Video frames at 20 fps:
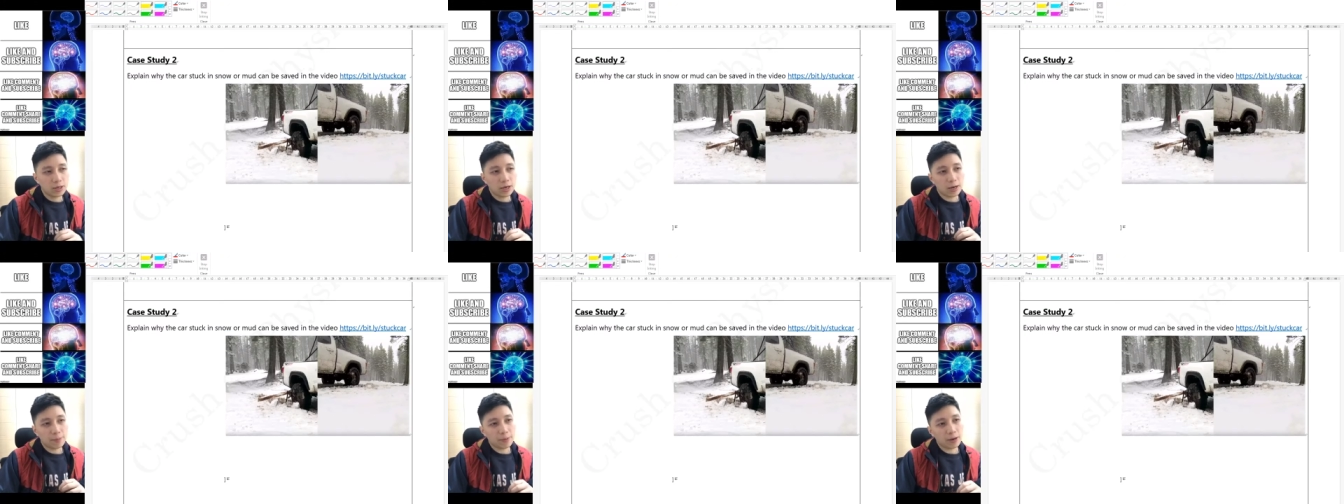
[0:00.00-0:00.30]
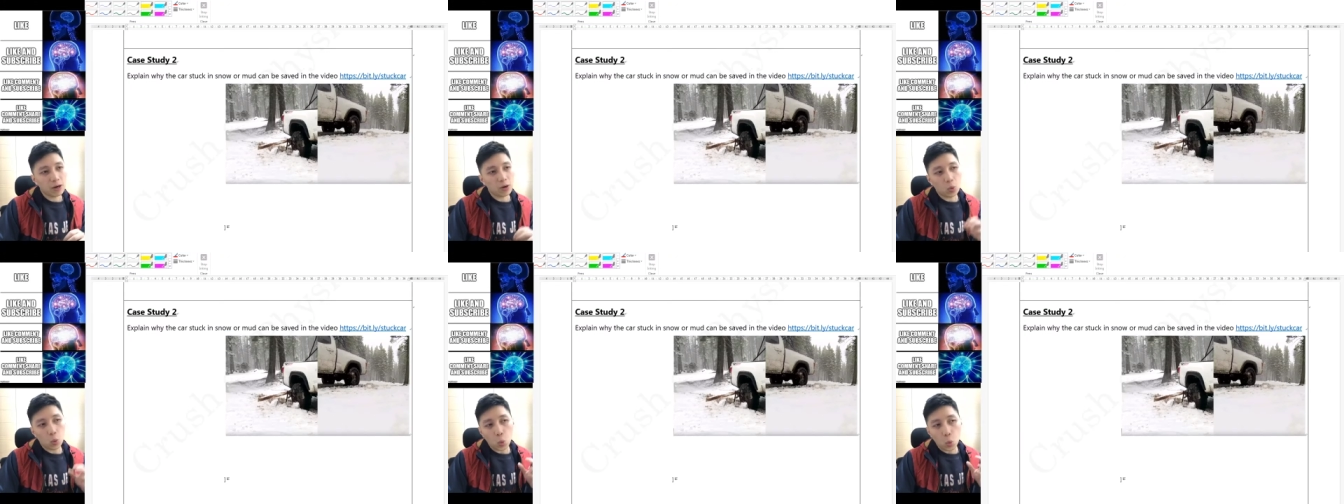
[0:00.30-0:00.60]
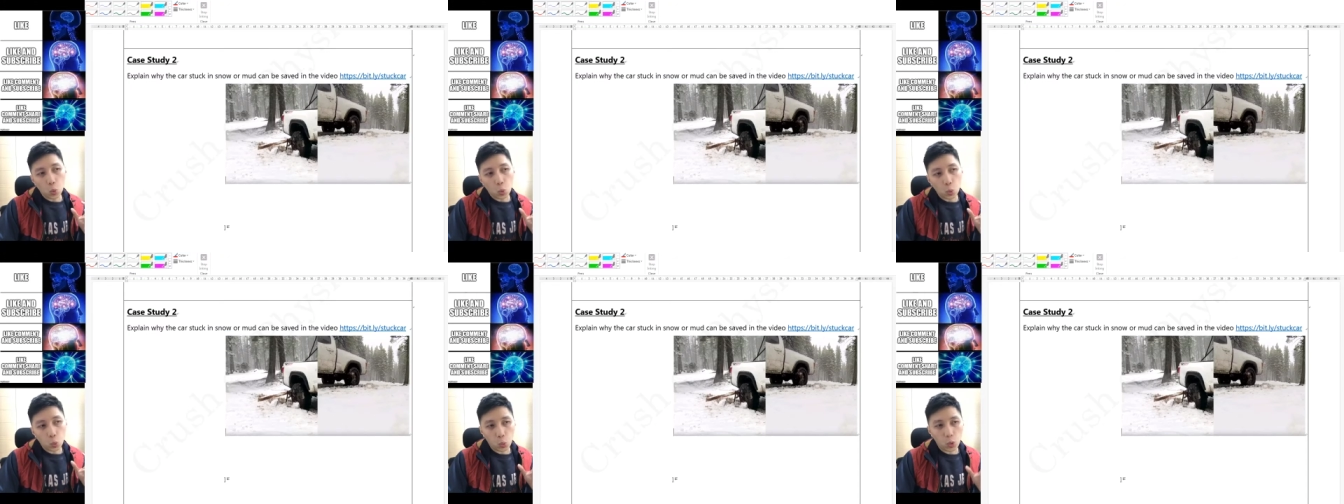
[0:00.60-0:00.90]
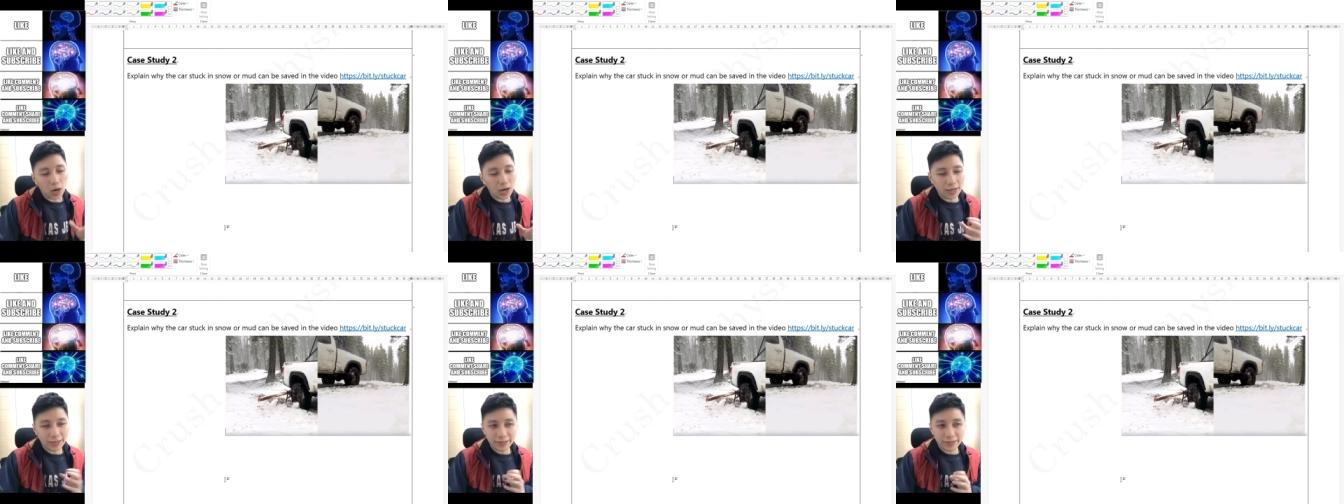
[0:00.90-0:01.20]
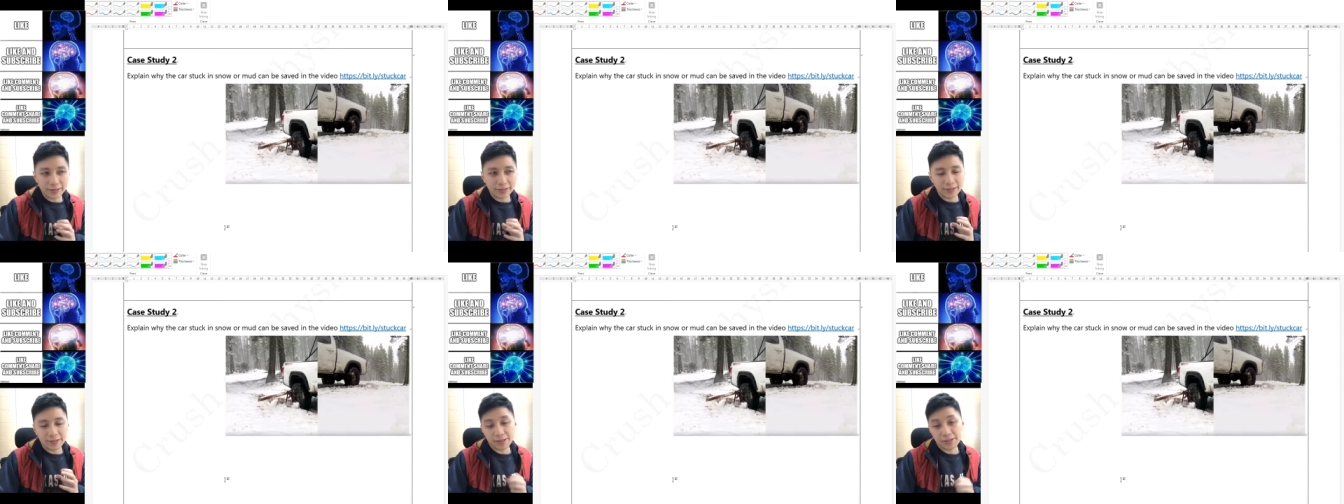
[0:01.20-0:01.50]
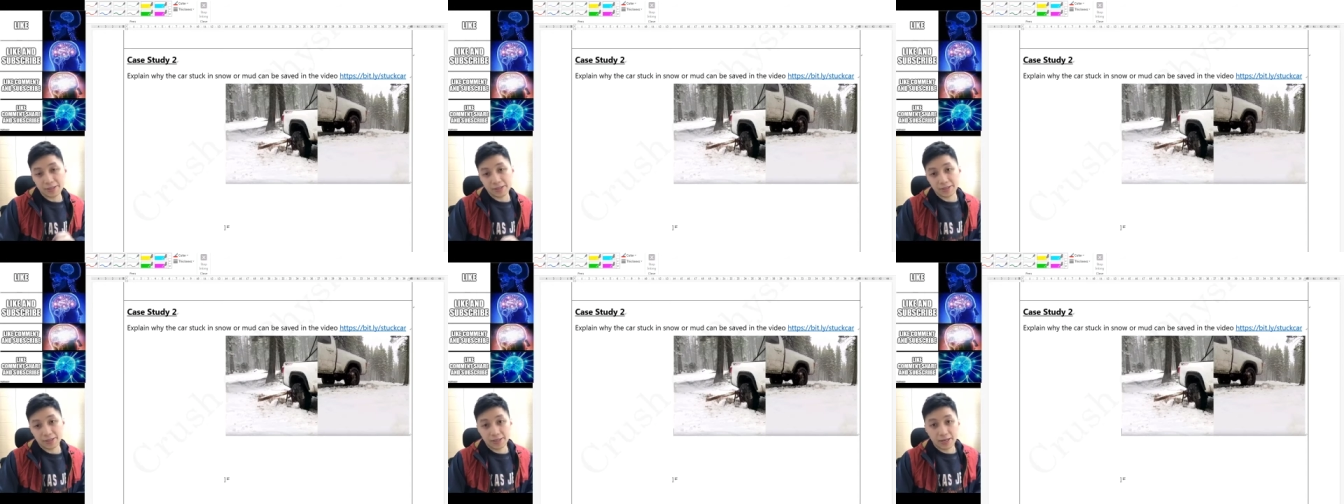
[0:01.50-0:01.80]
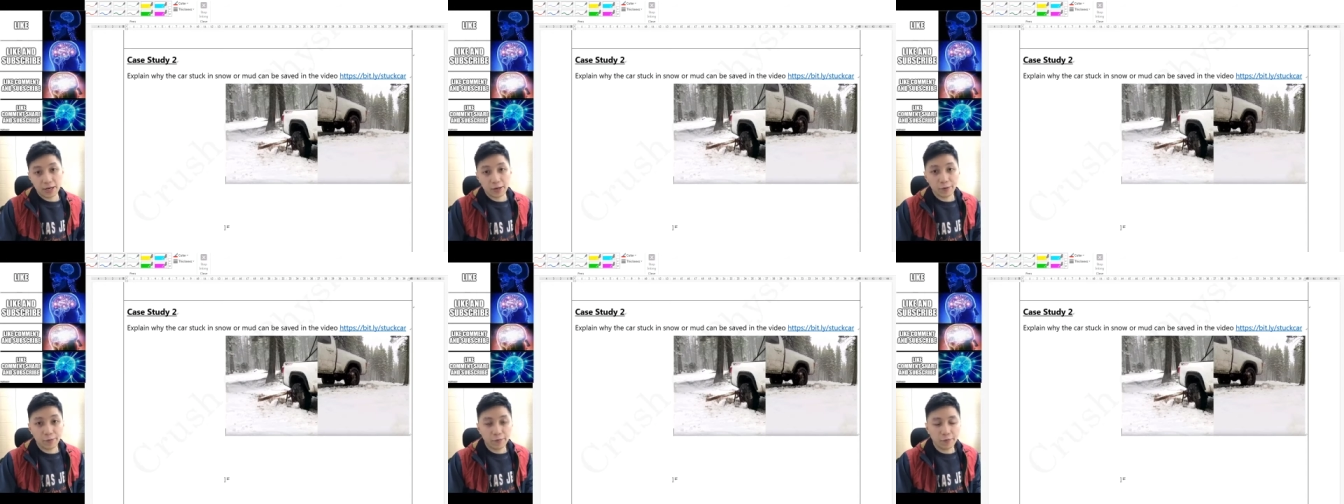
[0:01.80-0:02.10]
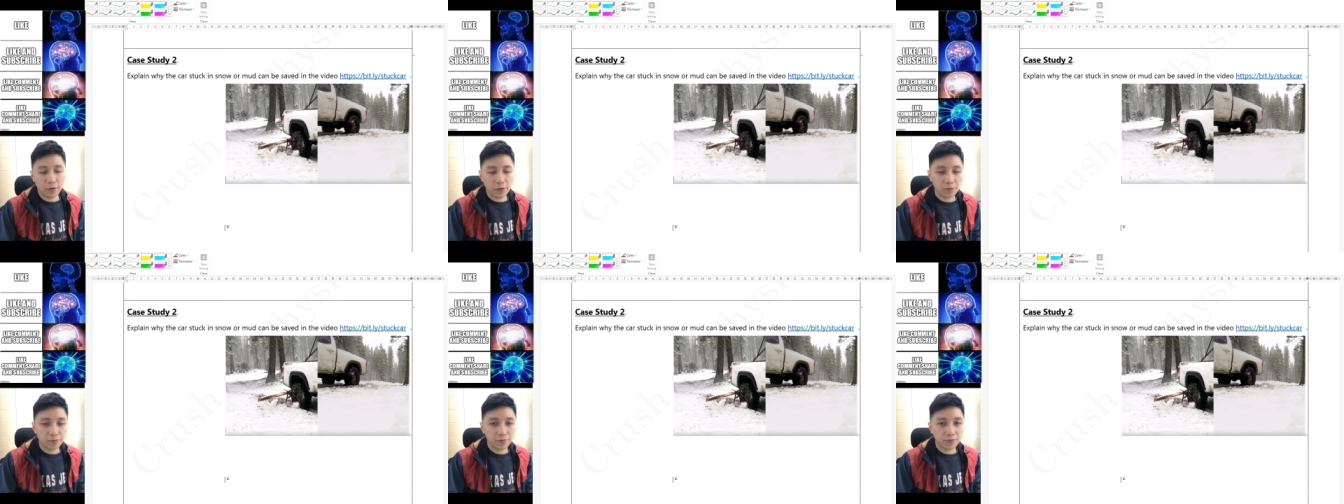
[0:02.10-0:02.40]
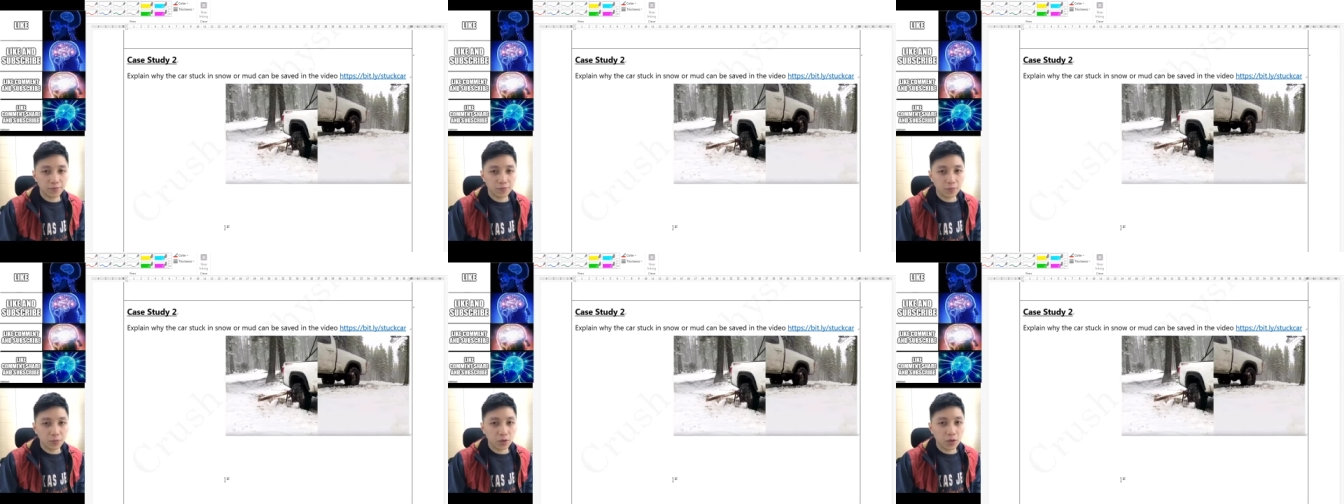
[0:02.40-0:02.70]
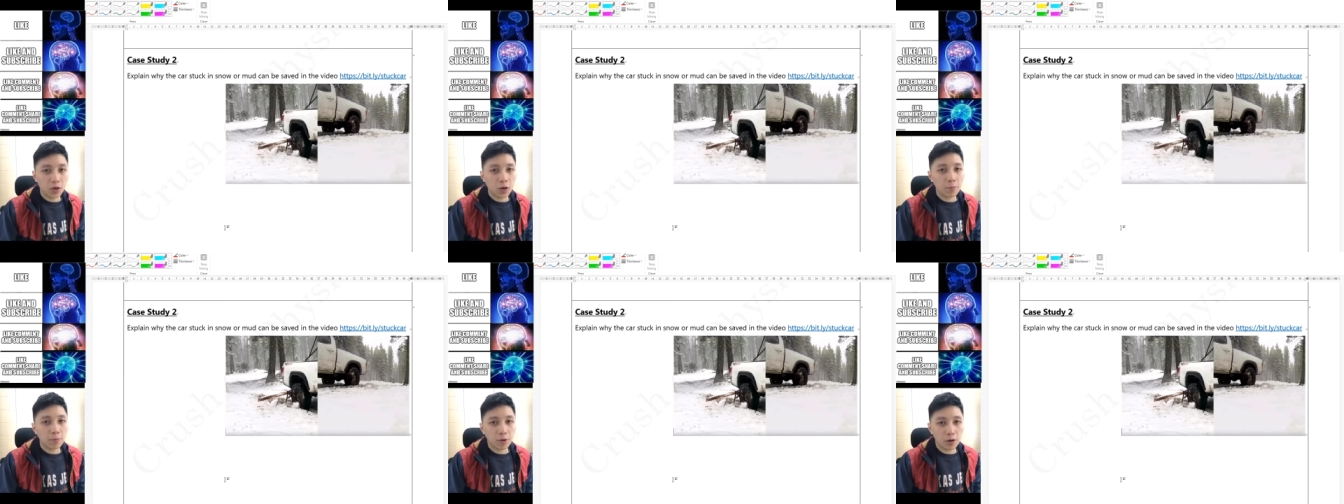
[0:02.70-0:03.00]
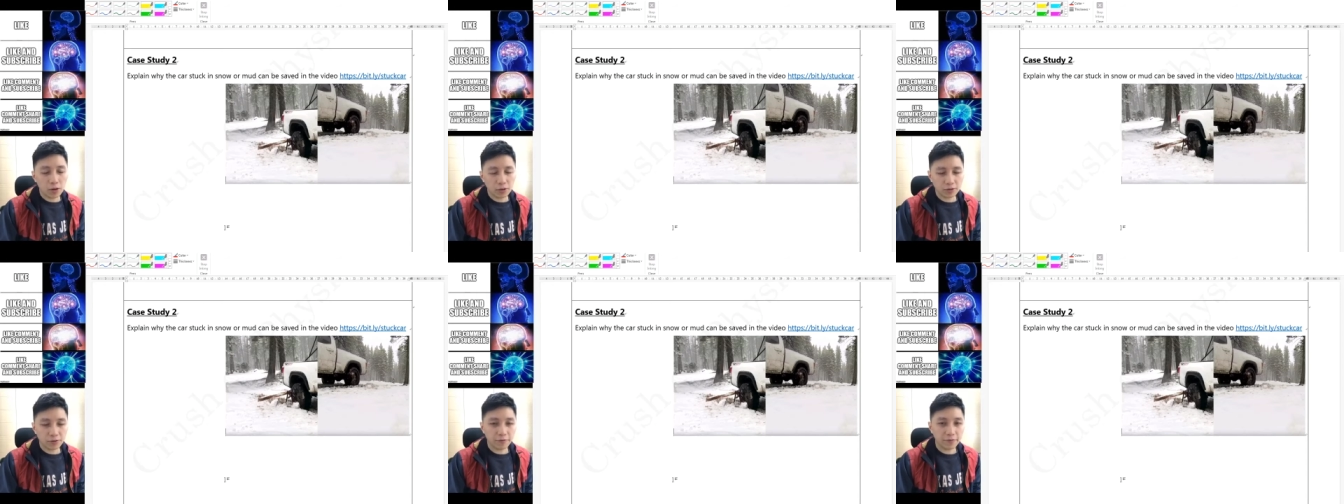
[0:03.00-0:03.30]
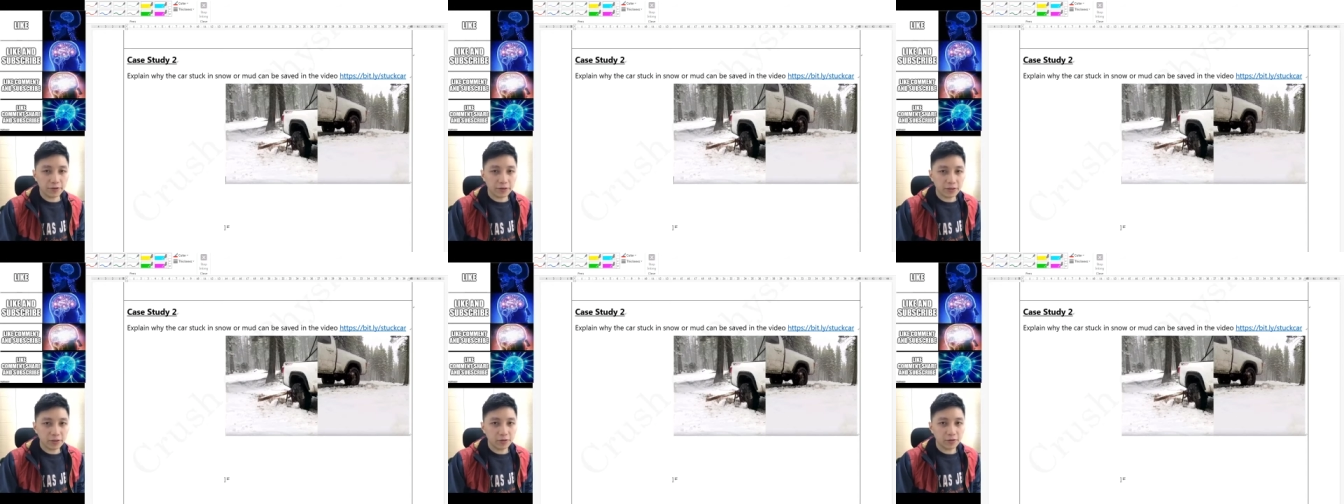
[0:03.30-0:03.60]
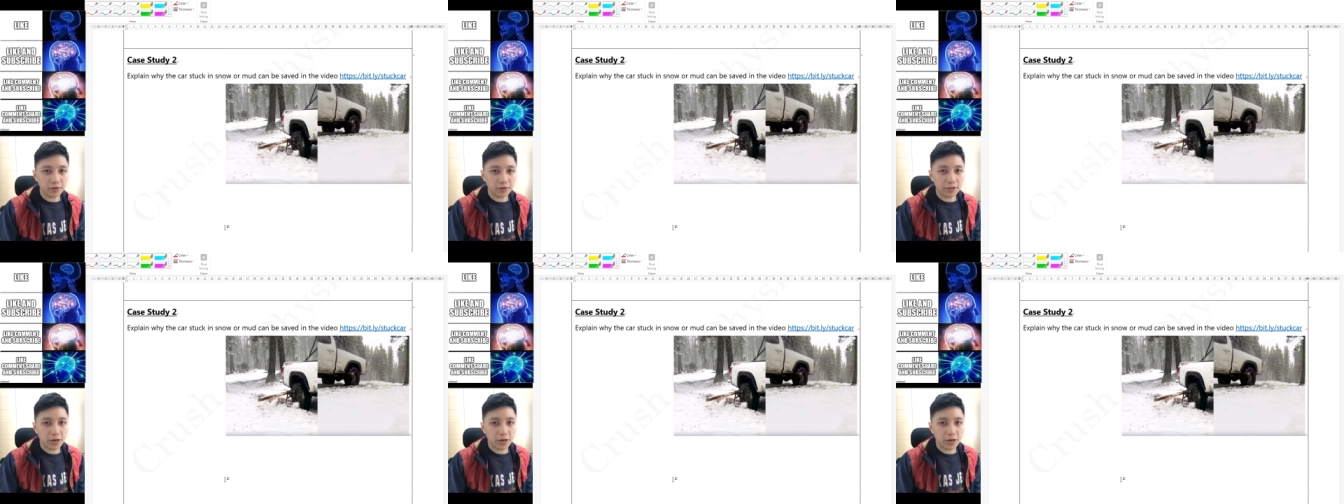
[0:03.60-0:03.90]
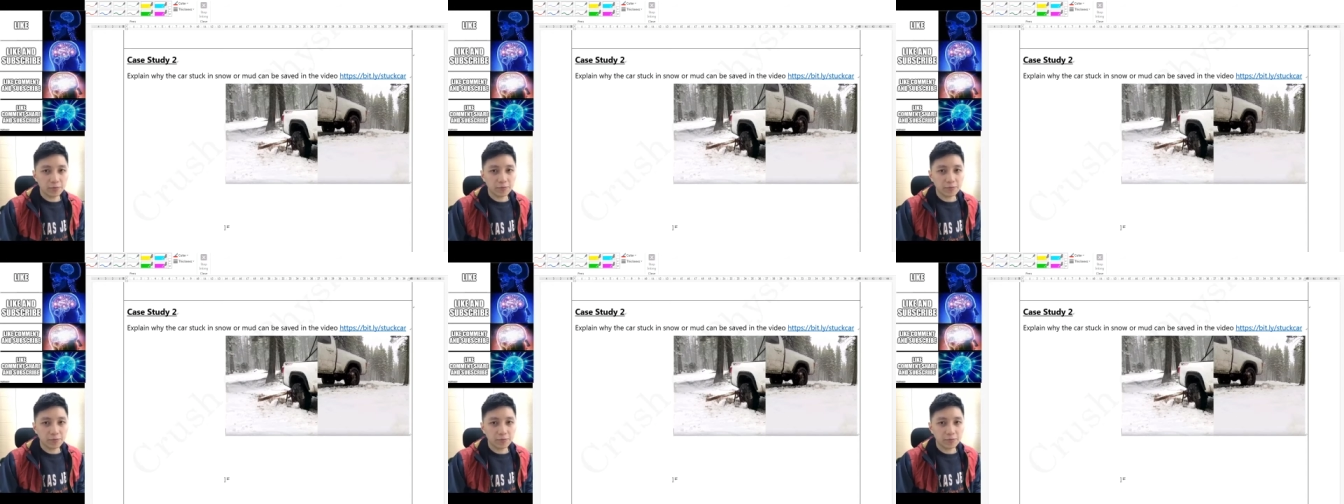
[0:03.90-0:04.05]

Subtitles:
about why this is helpful. Pause the video now.